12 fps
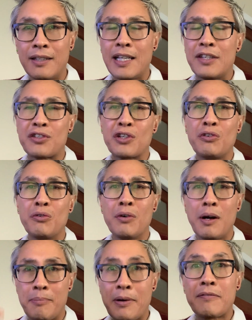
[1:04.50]
is to go
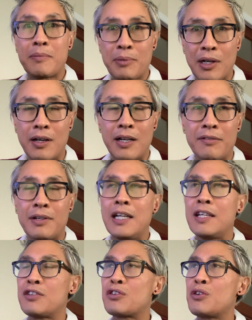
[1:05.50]
above and beyond, right?
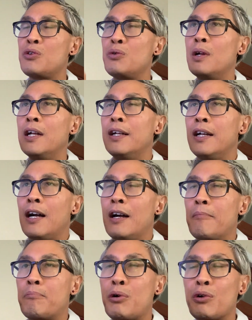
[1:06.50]
It's to
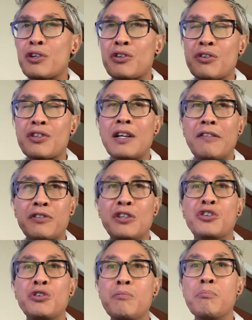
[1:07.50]
push yourself to
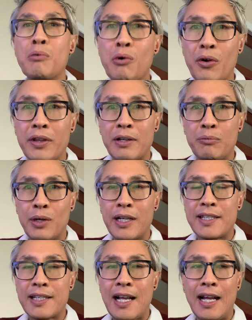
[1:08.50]
do more than what
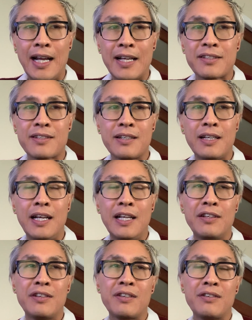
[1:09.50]
is asked,
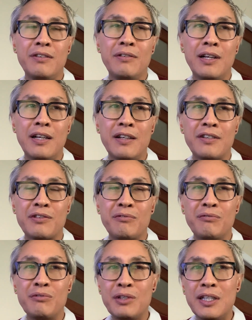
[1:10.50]
and to
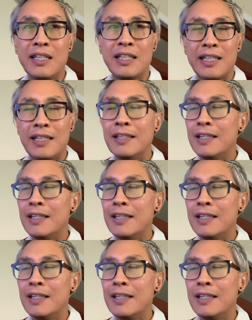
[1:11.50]
really